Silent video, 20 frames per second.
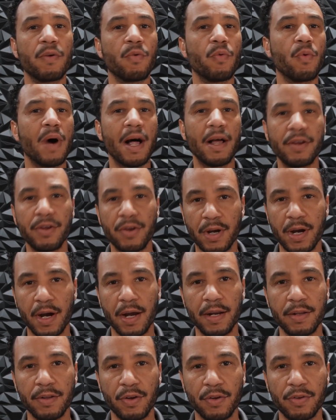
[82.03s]
while you're
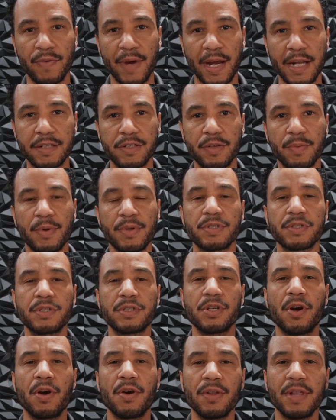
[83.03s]
cutting those vegetables,
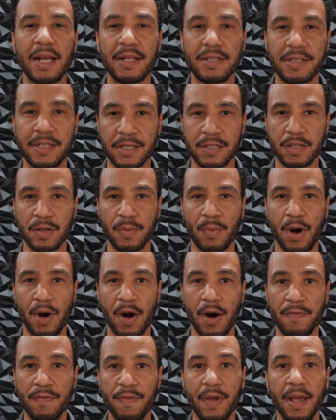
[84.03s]
turn that system
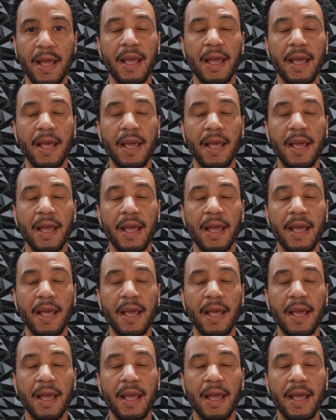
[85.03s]
off.